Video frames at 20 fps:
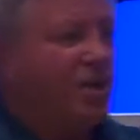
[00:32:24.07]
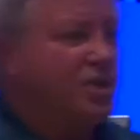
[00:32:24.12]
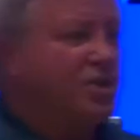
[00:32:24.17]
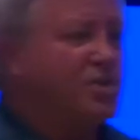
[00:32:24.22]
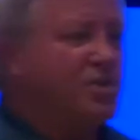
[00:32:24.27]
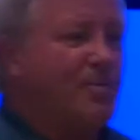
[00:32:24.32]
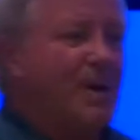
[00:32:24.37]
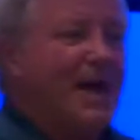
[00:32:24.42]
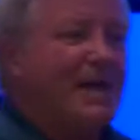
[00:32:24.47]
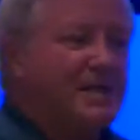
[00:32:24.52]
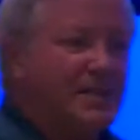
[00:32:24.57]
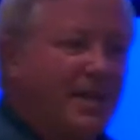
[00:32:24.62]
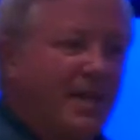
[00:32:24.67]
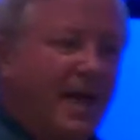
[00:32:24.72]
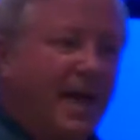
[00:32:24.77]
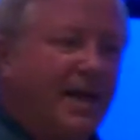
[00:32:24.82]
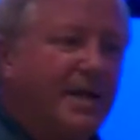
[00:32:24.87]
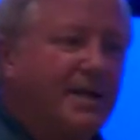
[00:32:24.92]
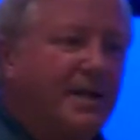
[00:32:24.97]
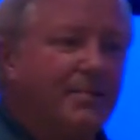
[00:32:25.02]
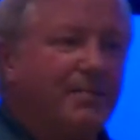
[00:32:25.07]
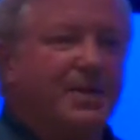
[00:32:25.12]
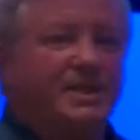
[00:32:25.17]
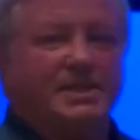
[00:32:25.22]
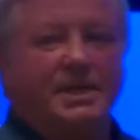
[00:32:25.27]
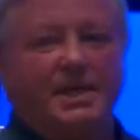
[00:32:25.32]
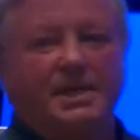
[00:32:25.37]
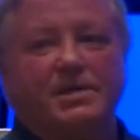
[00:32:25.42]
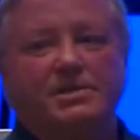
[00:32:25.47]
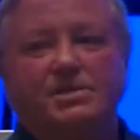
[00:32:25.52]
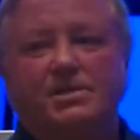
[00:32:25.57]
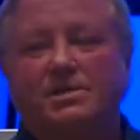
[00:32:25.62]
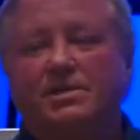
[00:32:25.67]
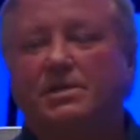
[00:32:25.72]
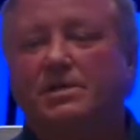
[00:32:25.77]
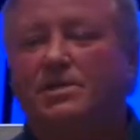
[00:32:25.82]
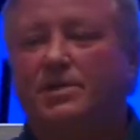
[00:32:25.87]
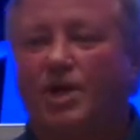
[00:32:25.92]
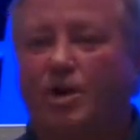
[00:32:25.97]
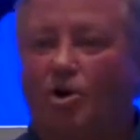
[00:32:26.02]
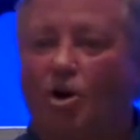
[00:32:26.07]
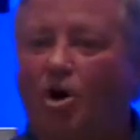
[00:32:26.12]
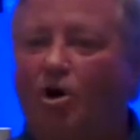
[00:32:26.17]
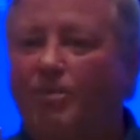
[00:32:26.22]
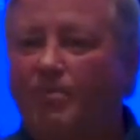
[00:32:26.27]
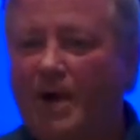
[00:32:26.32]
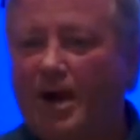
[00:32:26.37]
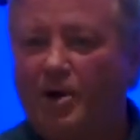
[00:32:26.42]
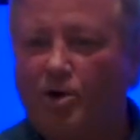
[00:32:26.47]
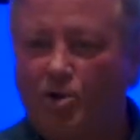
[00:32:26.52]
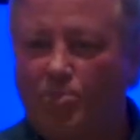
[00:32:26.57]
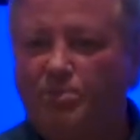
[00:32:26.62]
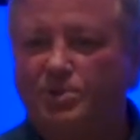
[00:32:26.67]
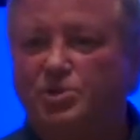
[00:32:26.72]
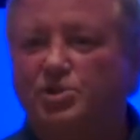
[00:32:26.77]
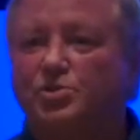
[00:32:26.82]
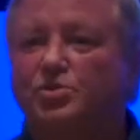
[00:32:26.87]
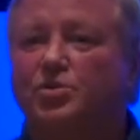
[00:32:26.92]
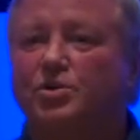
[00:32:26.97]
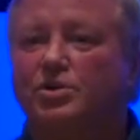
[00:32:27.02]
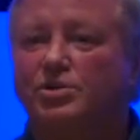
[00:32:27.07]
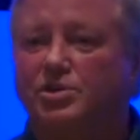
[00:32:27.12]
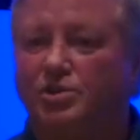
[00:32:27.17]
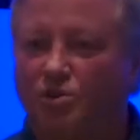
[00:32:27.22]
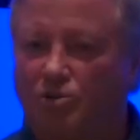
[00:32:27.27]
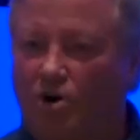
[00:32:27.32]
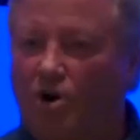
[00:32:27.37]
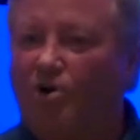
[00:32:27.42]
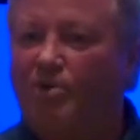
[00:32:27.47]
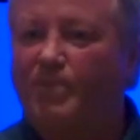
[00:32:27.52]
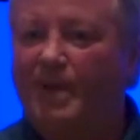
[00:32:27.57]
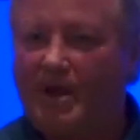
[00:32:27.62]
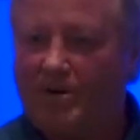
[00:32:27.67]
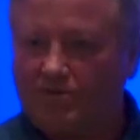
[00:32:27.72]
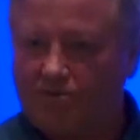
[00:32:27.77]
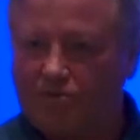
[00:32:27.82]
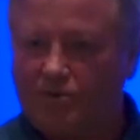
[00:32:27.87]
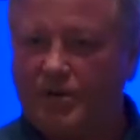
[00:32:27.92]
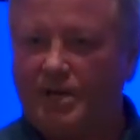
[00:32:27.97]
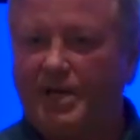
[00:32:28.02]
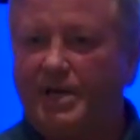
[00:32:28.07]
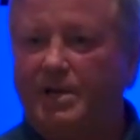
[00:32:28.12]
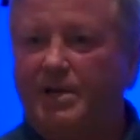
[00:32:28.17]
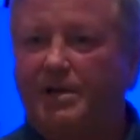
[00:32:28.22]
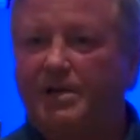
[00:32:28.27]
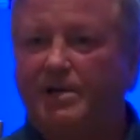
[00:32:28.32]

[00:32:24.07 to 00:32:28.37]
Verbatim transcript: So back to the academic days, they're all about open source, they're all about free.